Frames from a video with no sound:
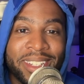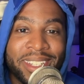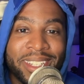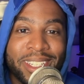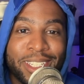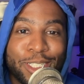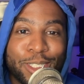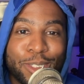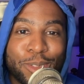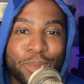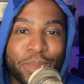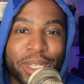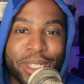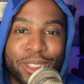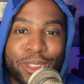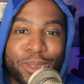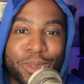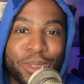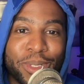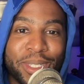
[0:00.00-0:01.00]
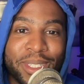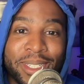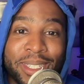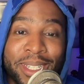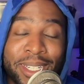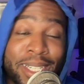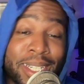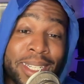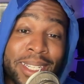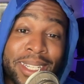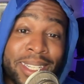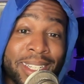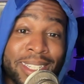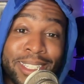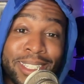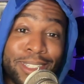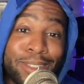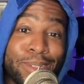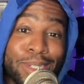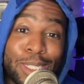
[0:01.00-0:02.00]
just make sure, honey,
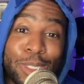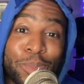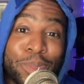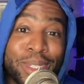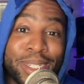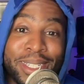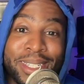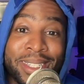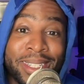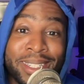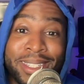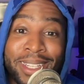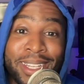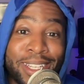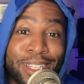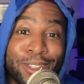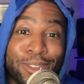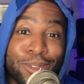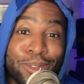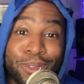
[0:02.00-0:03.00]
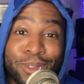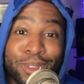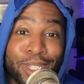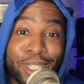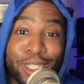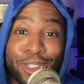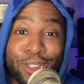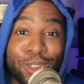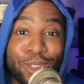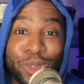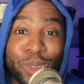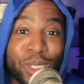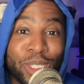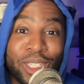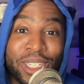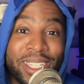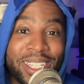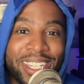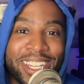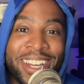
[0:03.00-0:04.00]
you ain't spending like you doing your
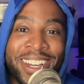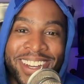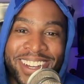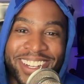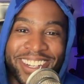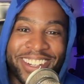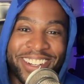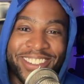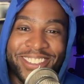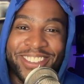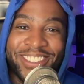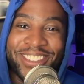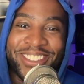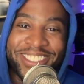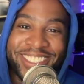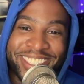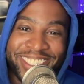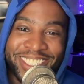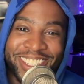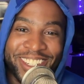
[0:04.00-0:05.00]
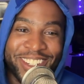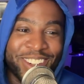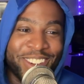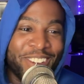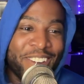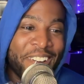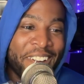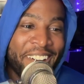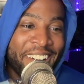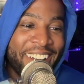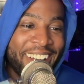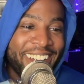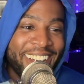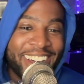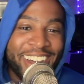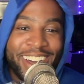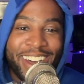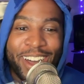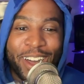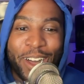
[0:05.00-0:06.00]
income. So,
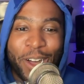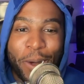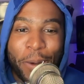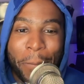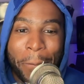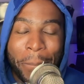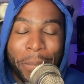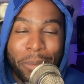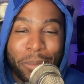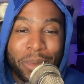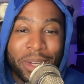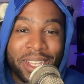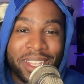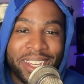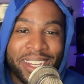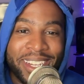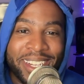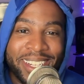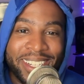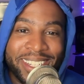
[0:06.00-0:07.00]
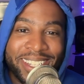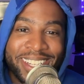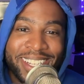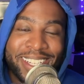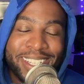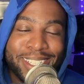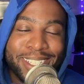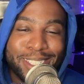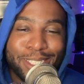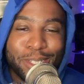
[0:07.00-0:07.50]
but yeah, some